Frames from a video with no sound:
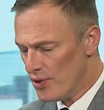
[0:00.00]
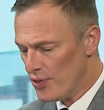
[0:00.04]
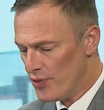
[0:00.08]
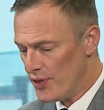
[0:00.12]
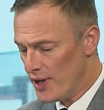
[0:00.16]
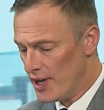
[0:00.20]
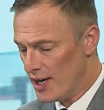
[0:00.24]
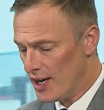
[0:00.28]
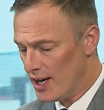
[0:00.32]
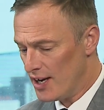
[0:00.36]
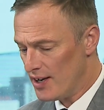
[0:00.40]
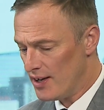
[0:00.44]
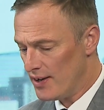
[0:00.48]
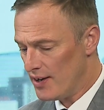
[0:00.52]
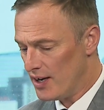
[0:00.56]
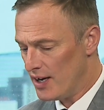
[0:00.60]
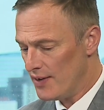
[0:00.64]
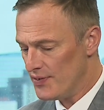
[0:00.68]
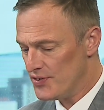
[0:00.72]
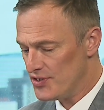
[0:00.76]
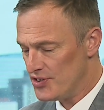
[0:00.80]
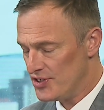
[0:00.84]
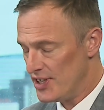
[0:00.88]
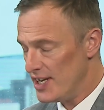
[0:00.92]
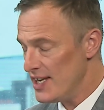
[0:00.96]
think, and
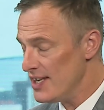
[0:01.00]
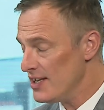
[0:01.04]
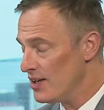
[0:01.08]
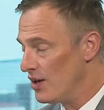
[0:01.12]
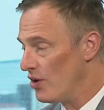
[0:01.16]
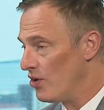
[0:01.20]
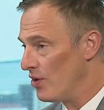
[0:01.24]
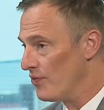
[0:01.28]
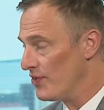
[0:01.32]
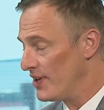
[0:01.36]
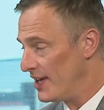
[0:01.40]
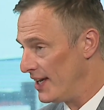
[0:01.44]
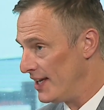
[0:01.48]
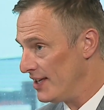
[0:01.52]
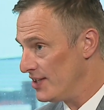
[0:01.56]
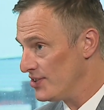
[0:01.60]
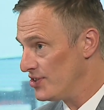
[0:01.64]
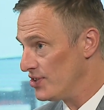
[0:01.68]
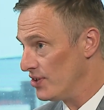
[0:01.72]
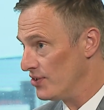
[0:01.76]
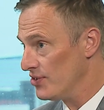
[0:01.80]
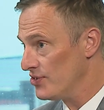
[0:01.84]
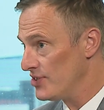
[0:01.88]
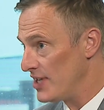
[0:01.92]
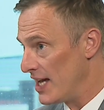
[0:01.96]
I've seen a lot of kids
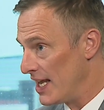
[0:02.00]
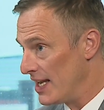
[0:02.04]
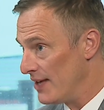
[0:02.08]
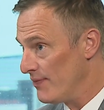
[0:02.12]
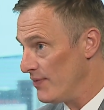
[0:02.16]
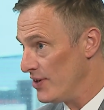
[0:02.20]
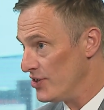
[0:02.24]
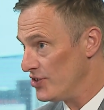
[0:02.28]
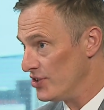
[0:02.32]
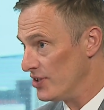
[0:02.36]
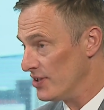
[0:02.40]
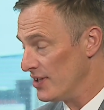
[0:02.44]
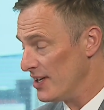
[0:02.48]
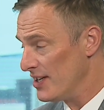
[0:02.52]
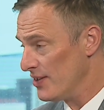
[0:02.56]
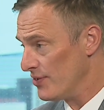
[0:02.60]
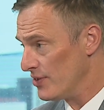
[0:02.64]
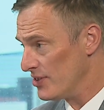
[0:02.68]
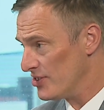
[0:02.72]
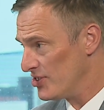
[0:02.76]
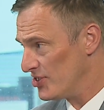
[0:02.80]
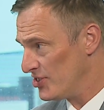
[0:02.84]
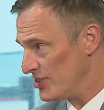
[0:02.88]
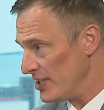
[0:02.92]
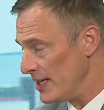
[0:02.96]
on television, they
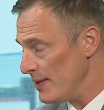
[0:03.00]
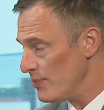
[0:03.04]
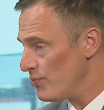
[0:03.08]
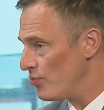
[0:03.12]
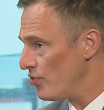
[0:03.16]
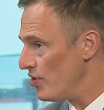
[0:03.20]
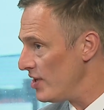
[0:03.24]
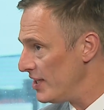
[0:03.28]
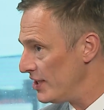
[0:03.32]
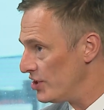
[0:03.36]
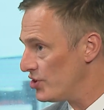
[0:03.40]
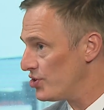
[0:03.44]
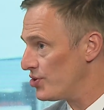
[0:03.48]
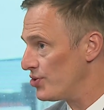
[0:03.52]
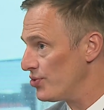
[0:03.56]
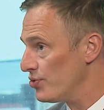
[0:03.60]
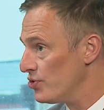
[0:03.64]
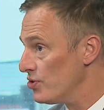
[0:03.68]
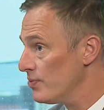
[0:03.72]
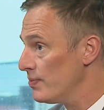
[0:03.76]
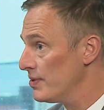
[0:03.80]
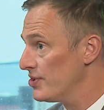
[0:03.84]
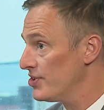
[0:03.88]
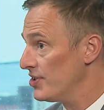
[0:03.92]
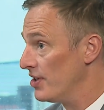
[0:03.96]
seem really
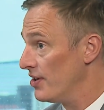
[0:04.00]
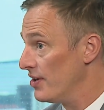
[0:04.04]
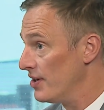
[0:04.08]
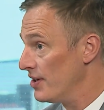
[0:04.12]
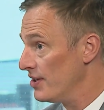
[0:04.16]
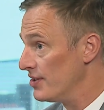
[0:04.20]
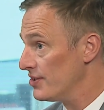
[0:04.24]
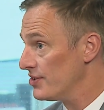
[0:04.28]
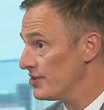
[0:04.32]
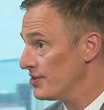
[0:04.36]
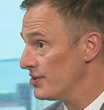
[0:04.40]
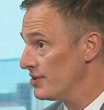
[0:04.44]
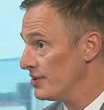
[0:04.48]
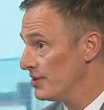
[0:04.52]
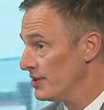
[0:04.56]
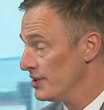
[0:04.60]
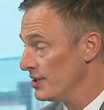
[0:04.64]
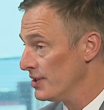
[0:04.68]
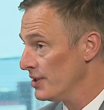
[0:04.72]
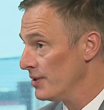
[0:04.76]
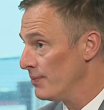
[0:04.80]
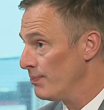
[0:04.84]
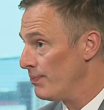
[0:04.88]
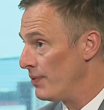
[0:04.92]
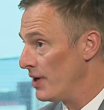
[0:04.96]
traumatized
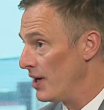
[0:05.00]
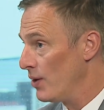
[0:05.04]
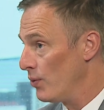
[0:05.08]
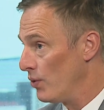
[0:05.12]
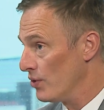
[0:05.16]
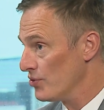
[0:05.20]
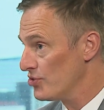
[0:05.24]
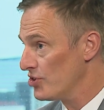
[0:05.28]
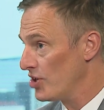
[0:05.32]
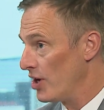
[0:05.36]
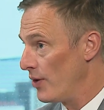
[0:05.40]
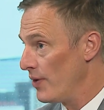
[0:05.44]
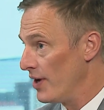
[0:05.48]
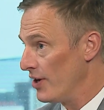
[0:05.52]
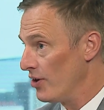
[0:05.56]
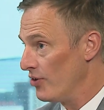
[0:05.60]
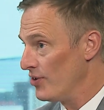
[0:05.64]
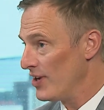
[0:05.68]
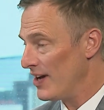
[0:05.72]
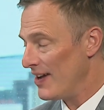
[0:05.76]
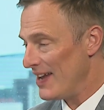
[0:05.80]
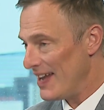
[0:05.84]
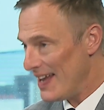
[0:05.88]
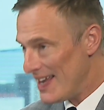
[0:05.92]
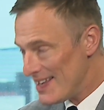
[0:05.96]
by what's going on
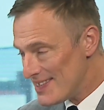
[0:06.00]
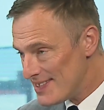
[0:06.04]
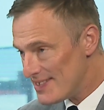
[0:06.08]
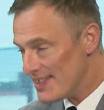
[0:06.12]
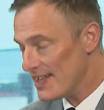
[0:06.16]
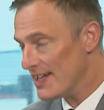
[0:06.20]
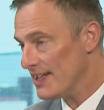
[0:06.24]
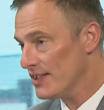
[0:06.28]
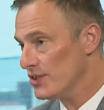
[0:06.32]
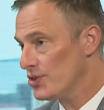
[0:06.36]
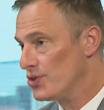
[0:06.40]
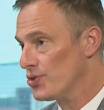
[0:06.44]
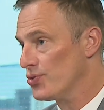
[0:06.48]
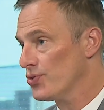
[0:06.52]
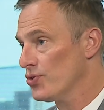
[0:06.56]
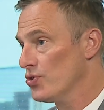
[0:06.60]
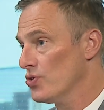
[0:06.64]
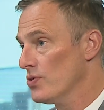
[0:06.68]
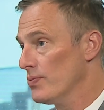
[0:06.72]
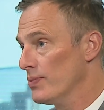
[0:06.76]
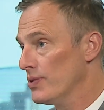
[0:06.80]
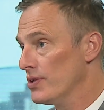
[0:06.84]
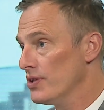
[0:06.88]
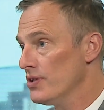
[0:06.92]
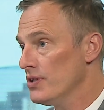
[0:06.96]
now. Is that
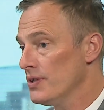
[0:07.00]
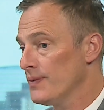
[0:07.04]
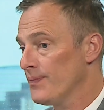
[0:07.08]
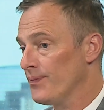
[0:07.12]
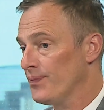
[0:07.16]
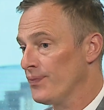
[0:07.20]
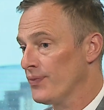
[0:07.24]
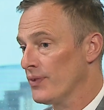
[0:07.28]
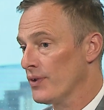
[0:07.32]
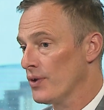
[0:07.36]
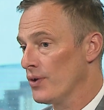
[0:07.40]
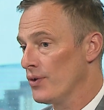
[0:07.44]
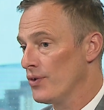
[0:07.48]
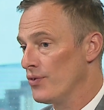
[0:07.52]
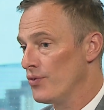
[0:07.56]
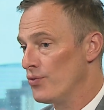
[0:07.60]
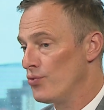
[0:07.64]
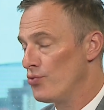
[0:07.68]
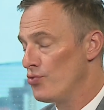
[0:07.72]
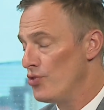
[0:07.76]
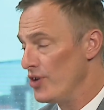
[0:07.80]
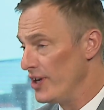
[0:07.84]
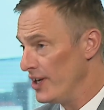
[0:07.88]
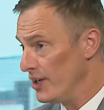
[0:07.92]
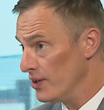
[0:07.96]
trauma
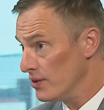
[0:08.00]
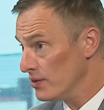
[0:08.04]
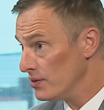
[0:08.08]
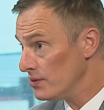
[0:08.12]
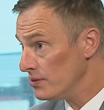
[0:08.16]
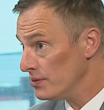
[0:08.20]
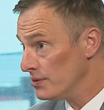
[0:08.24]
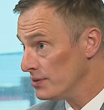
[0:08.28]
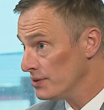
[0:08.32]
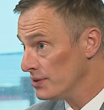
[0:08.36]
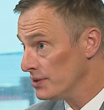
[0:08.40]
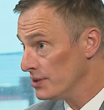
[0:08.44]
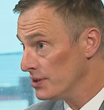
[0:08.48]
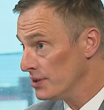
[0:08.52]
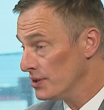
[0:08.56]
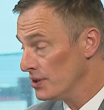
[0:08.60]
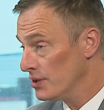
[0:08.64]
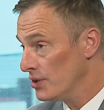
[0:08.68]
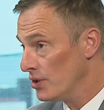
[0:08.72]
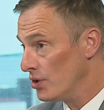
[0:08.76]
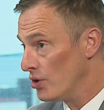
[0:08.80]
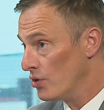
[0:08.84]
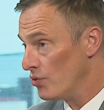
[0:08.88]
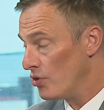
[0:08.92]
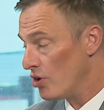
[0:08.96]
real,
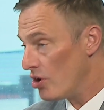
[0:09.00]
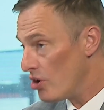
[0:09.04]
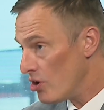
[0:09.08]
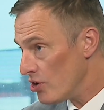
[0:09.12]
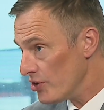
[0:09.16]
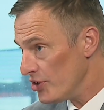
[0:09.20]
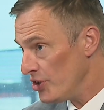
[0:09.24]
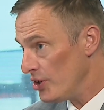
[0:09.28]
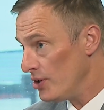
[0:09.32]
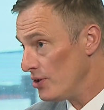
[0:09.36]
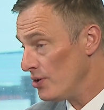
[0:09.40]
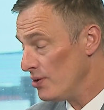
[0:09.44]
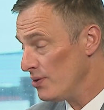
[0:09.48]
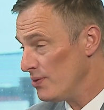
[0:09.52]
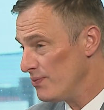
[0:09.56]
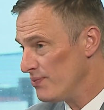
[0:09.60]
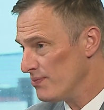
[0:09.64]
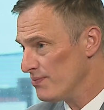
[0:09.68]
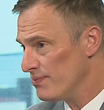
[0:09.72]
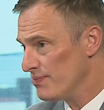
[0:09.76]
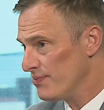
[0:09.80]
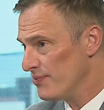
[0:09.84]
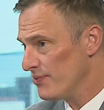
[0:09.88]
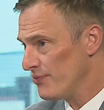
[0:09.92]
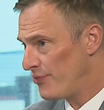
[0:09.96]
or are you
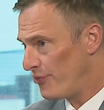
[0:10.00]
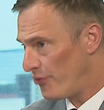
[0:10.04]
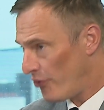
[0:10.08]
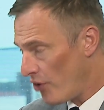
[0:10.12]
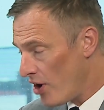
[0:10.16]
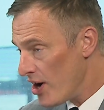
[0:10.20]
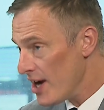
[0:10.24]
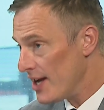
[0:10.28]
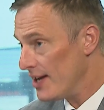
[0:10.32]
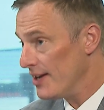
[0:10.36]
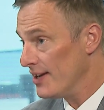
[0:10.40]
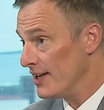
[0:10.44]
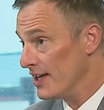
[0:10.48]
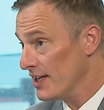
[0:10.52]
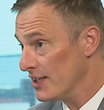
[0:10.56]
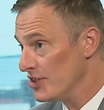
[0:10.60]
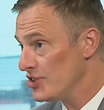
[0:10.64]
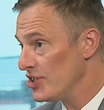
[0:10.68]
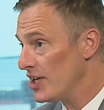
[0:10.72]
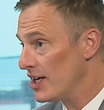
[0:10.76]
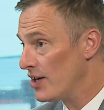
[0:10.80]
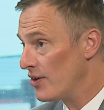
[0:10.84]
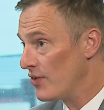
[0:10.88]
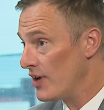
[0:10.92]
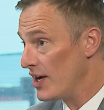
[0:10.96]
frightening a
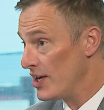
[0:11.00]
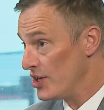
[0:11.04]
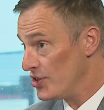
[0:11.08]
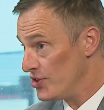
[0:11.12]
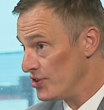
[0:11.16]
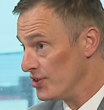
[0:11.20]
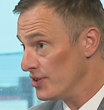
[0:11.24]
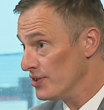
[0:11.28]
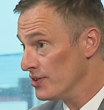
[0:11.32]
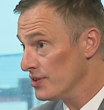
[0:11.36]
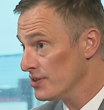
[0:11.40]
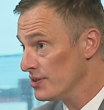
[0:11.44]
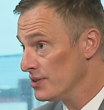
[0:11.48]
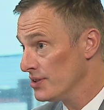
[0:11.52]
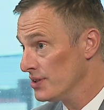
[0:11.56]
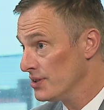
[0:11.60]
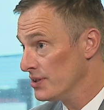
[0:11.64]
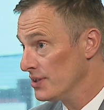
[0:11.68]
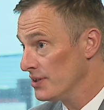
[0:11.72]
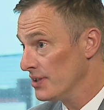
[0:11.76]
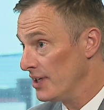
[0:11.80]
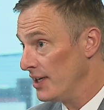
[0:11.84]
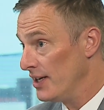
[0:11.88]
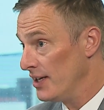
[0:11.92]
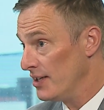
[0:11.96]
generation
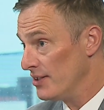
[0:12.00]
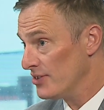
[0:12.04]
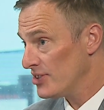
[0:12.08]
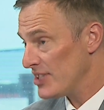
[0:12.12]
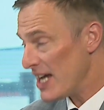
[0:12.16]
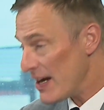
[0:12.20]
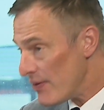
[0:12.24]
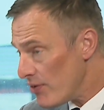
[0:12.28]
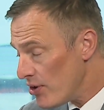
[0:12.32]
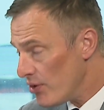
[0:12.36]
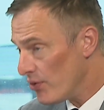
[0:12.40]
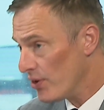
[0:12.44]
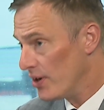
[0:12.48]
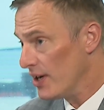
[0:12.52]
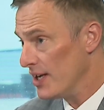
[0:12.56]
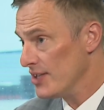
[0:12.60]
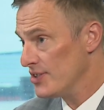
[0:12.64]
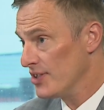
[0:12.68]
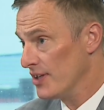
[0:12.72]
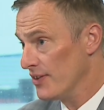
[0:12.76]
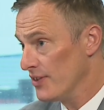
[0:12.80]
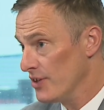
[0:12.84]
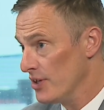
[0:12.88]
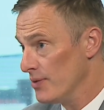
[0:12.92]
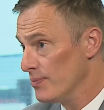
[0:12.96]
and
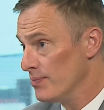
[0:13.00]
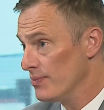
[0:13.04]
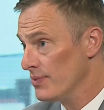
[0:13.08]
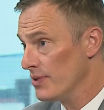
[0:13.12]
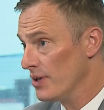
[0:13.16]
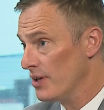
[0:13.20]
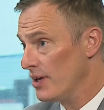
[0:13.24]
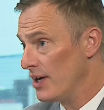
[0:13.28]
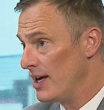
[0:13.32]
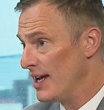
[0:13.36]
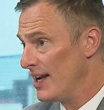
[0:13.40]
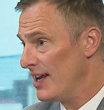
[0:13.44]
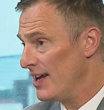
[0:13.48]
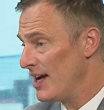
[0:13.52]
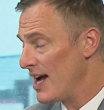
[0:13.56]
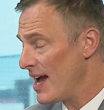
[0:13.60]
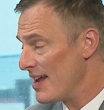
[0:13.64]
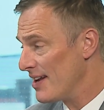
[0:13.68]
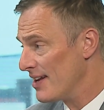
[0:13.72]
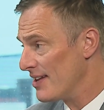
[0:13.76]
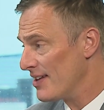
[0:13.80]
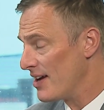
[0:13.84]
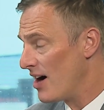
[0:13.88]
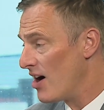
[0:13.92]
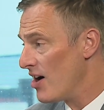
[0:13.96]
terrorizing them?
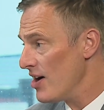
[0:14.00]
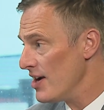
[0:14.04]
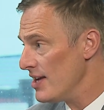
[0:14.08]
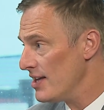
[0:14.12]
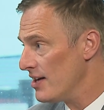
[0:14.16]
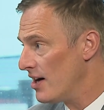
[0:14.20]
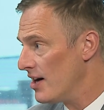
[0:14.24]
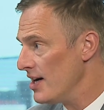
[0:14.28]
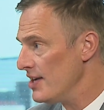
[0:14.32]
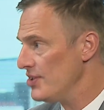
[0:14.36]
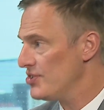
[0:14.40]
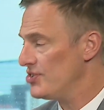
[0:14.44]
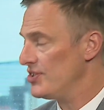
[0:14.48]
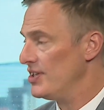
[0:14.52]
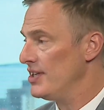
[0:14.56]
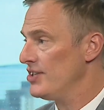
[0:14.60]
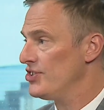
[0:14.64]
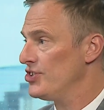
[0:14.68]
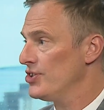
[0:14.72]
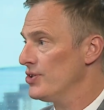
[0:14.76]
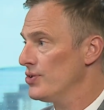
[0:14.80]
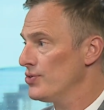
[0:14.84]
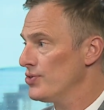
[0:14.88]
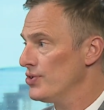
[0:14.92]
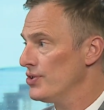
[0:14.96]
And I see
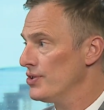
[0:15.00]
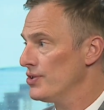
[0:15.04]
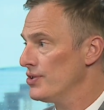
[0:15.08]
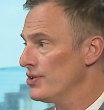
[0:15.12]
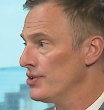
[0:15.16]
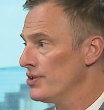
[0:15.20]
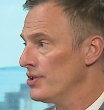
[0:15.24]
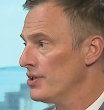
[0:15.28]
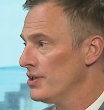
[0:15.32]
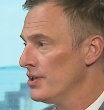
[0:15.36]
children